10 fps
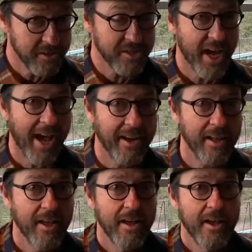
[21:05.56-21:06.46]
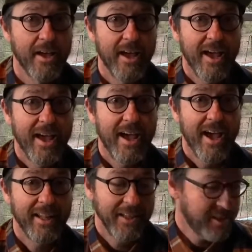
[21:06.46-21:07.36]
to chat,
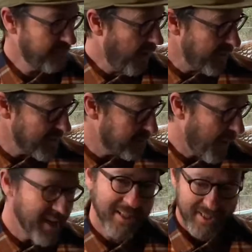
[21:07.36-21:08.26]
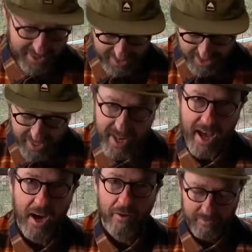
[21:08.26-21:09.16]
and let's find a space in
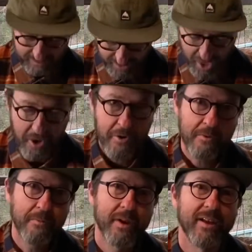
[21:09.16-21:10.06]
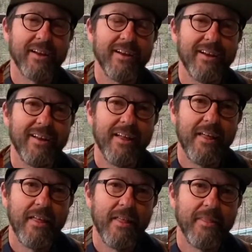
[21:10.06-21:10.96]
our home
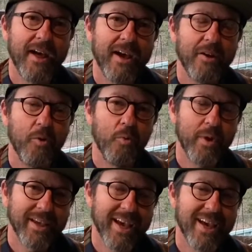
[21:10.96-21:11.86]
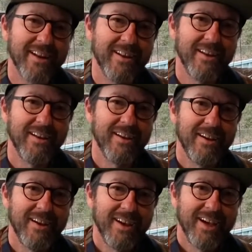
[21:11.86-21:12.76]
that we can
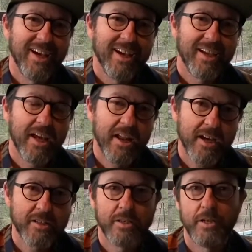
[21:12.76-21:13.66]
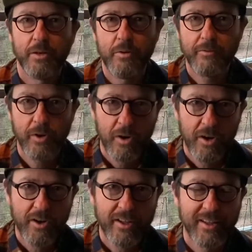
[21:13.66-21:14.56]
connect with
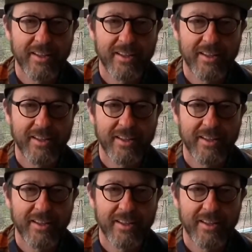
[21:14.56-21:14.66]
God,